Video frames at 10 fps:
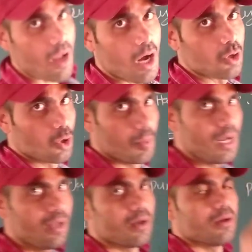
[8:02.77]

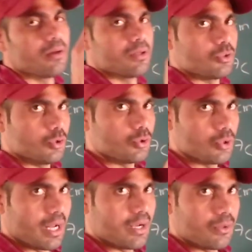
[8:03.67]
October, June,
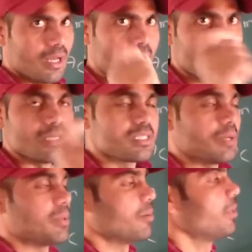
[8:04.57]
July to the
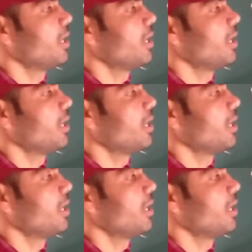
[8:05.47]
September,